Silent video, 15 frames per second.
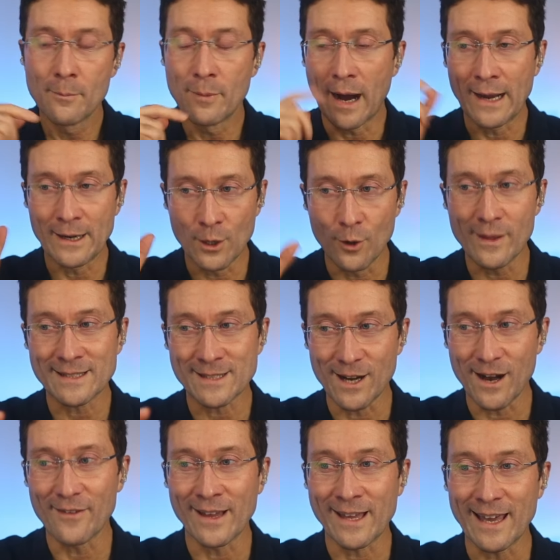I know that's
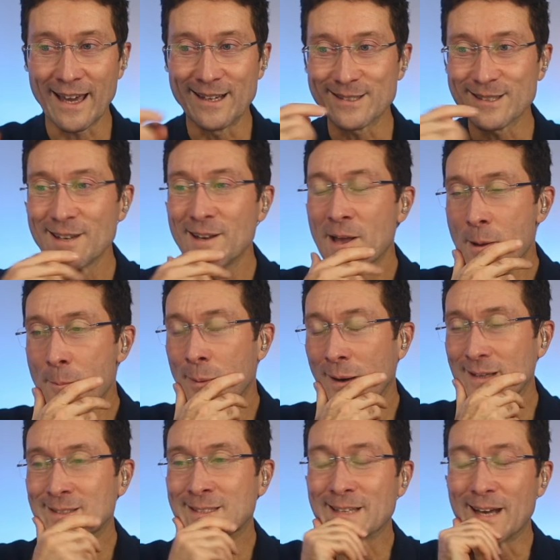not the case, but,